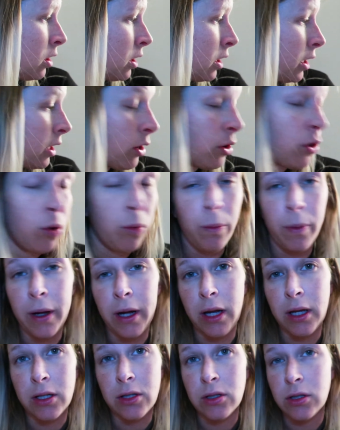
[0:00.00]
and I hope I
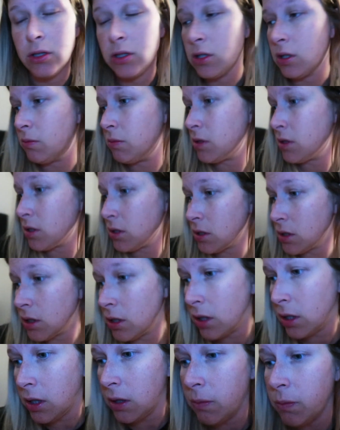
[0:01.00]
get some
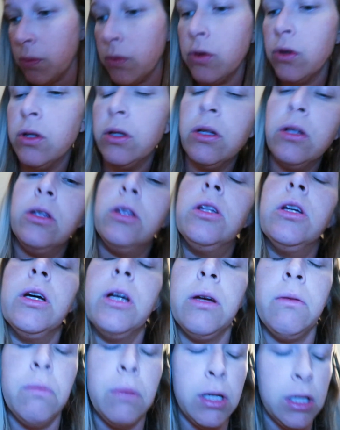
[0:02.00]
sleep.
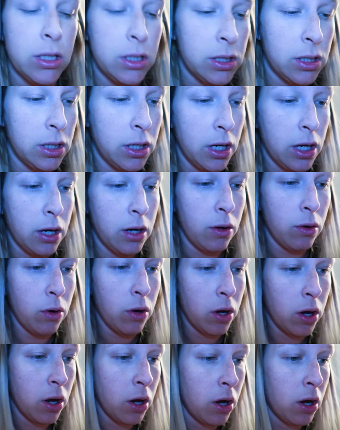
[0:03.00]
Time is now
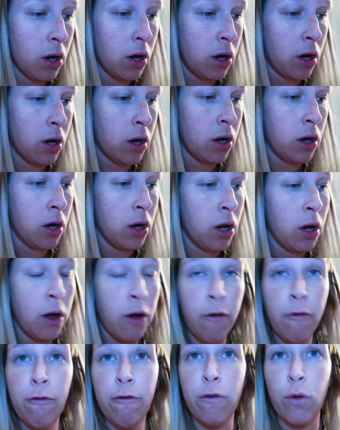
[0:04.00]

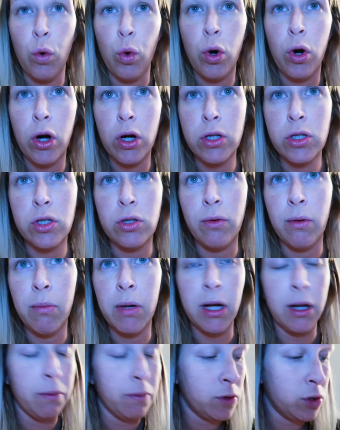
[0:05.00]
4, so I've
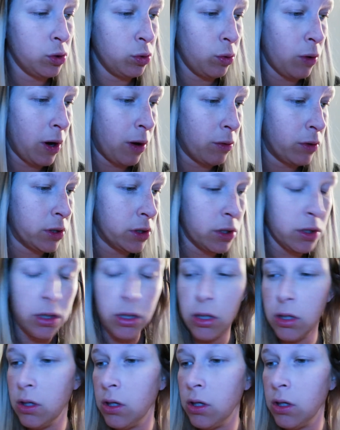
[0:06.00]
been up 2 hours.